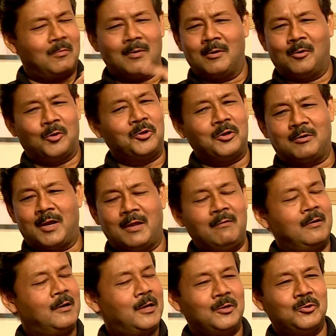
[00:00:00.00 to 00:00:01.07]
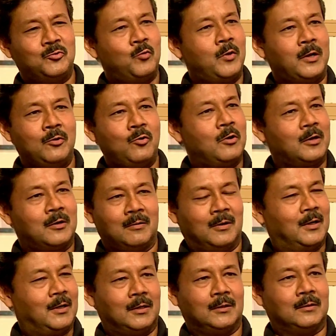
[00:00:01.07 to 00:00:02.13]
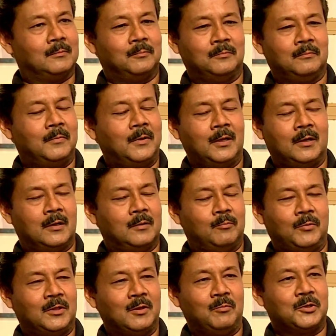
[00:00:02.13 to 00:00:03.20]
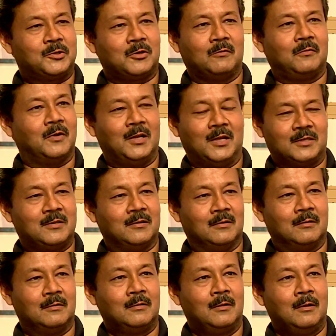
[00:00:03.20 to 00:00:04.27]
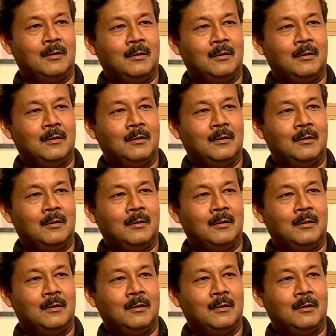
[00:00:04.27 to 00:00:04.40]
on the driving range when you are in the midst of a lesson,